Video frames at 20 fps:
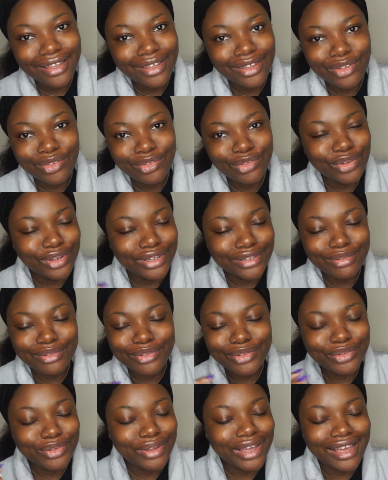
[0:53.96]

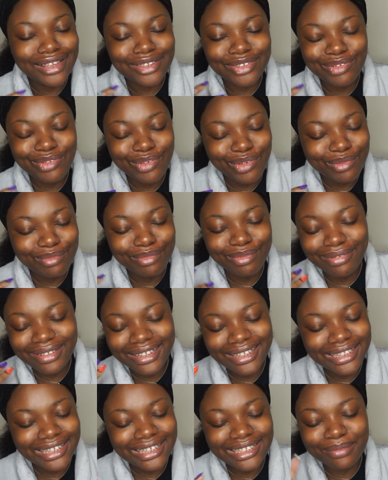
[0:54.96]
you guys know
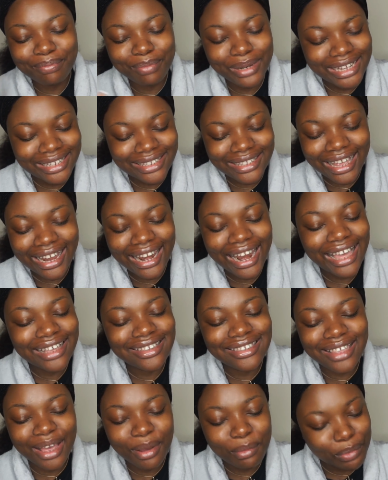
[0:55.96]
in this place I like
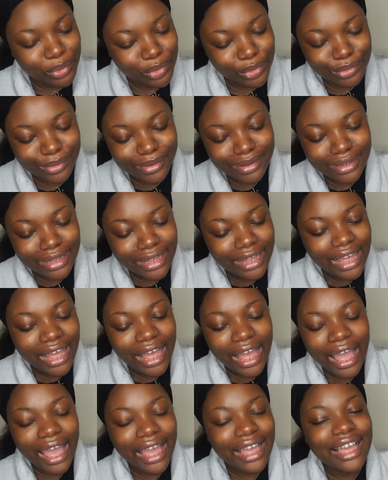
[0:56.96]
sample.
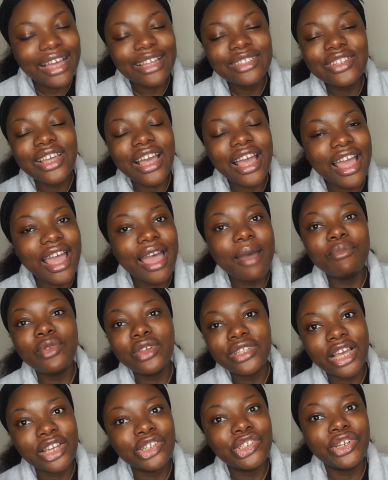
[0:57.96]
I'm
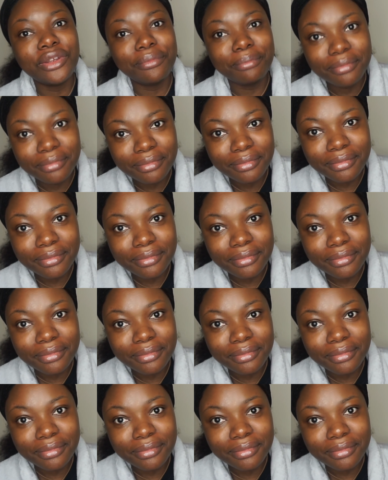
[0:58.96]
not ashamed.